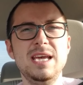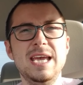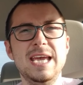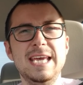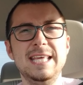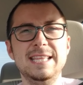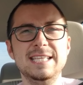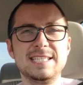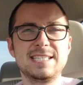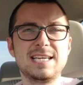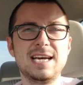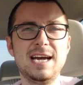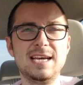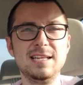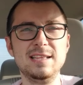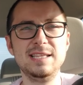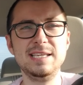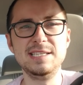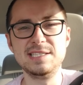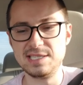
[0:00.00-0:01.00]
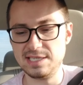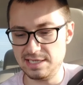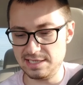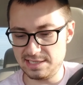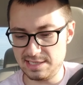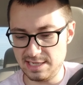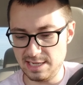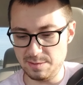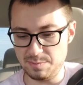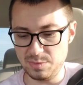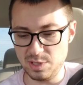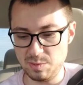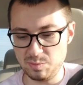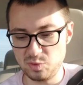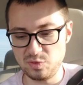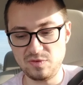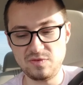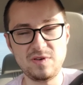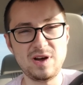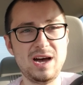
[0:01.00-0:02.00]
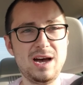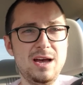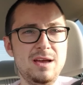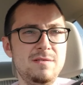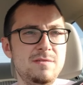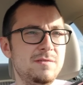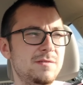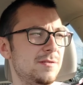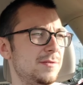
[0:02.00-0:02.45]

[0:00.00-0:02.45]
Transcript: And this kind of leads into tip number 5.